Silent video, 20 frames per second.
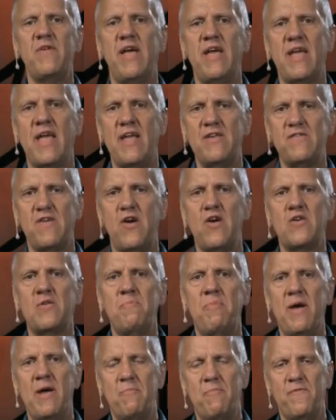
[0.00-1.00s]
like I talked
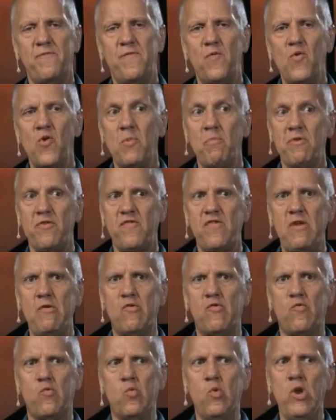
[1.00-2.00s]
about before, but she
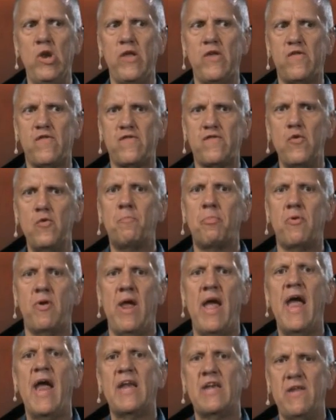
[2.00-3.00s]
was really super
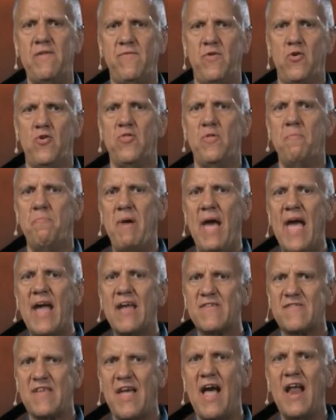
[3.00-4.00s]
active on the
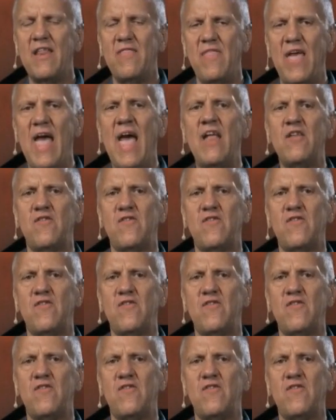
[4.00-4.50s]
backside of that,